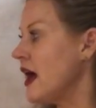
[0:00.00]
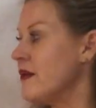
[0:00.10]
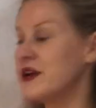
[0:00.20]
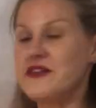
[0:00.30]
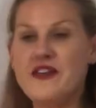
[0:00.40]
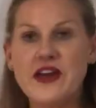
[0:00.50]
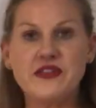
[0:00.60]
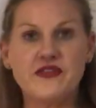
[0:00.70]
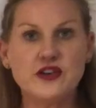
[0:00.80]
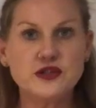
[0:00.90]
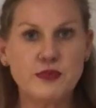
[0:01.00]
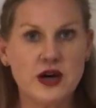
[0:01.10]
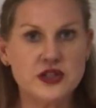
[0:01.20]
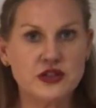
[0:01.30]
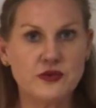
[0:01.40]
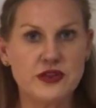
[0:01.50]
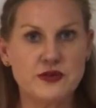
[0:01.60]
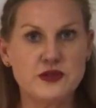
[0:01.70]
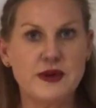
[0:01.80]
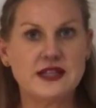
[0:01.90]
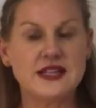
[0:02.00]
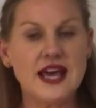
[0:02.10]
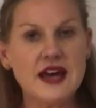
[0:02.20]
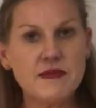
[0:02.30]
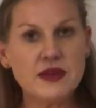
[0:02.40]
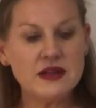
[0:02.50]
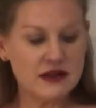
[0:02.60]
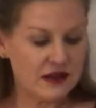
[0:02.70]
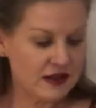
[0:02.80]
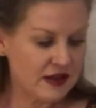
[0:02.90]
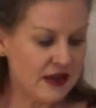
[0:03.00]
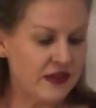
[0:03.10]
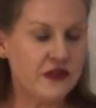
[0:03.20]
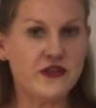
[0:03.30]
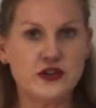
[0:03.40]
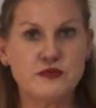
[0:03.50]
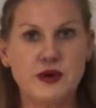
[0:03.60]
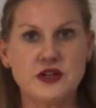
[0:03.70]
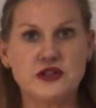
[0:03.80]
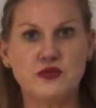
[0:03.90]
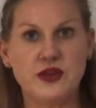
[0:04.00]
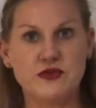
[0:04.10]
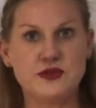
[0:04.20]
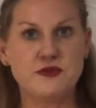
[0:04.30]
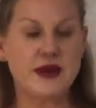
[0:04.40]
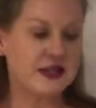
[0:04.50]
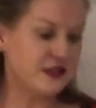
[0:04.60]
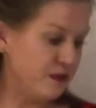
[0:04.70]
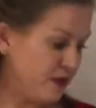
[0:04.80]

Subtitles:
I'm going to find the first partial with respect to m and the first partial with respect to